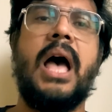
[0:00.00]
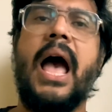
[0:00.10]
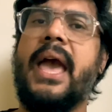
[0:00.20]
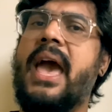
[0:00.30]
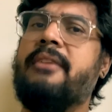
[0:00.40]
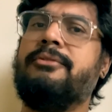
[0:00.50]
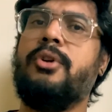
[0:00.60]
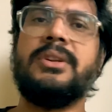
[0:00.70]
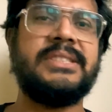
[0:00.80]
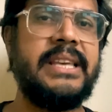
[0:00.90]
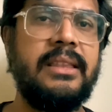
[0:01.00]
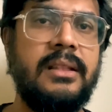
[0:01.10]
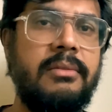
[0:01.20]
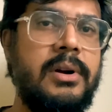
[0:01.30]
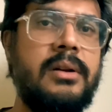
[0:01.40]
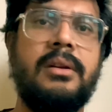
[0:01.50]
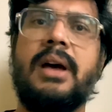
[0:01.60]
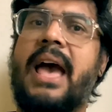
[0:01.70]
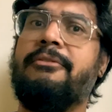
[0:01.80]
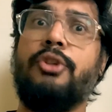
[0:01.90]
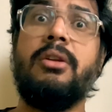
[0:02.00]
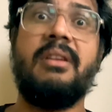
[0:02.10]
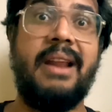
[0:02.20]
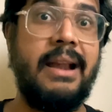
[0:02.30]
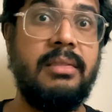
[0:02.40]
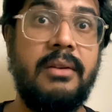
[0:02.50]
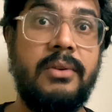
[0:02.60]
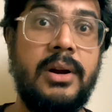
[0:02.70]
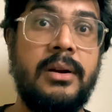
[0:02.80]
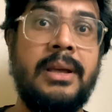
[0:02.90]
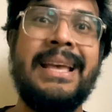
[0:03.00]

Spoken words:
I have not seen the word, I have not read the word.